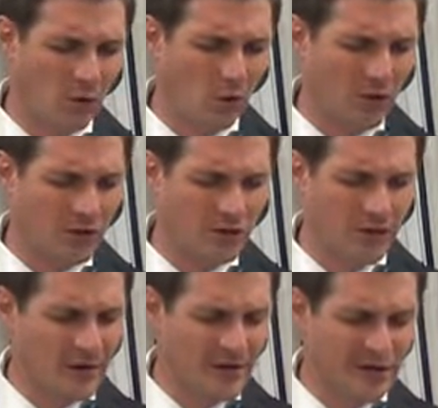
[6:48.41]
Lord, this
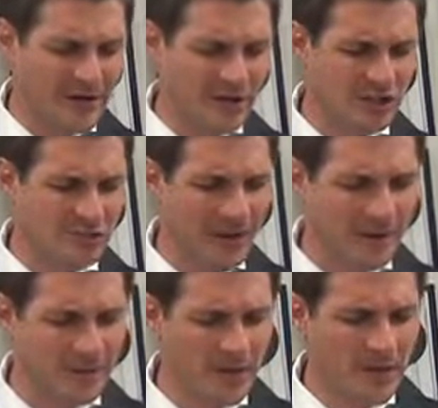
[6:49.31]
very serious
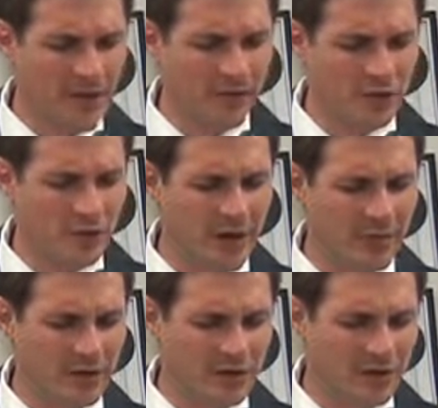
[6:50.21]
matter, and that you would help us